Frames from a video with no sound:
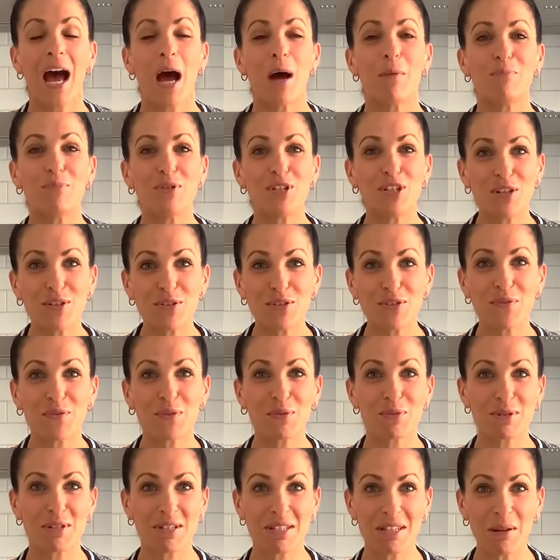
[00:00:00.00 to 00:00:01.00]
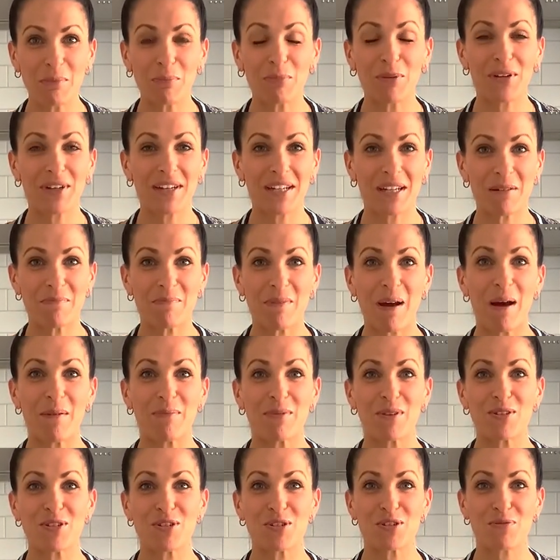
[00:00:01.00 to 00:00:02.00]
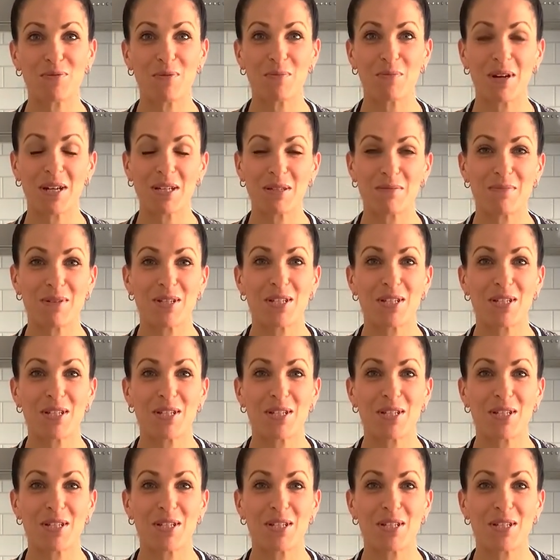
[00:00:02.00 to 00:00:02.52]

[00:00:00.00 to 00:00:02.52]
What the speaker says: a beautiful Cypriot kebab that just reminds